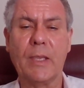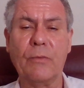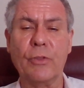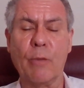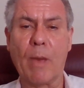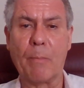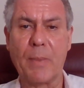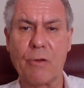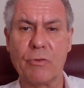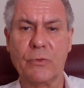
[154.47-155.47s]
even though my
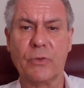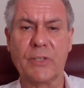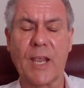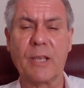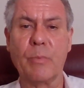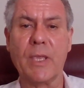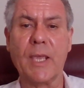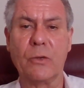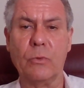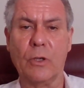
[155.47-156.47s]
parents forsake me,
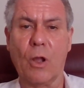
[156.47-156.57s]
yet will